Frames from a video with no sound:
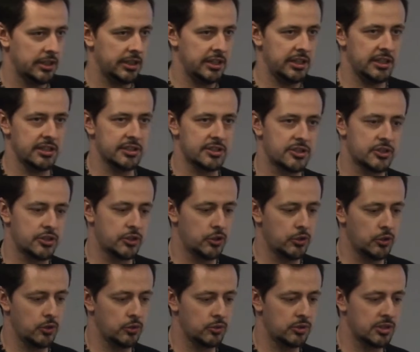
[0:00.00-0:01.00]
is
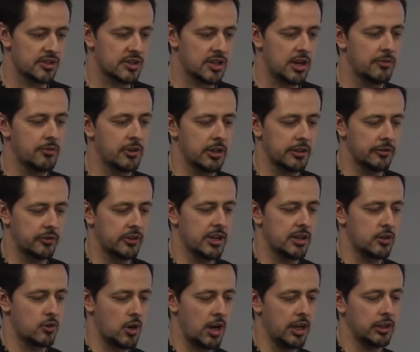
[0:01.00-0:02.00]
to discover if
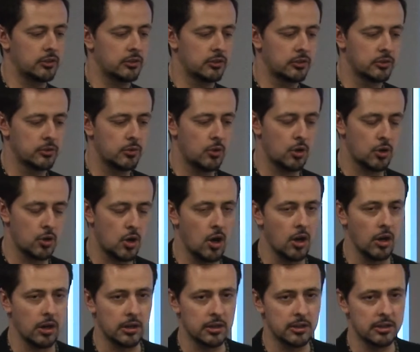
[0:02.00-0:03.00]
they're right or
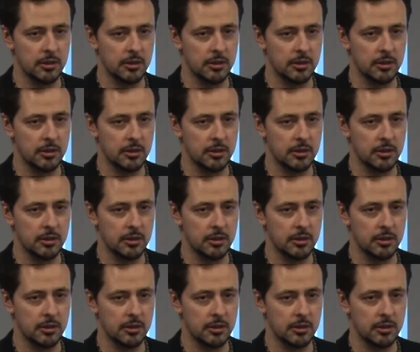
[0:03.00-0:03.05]
wrong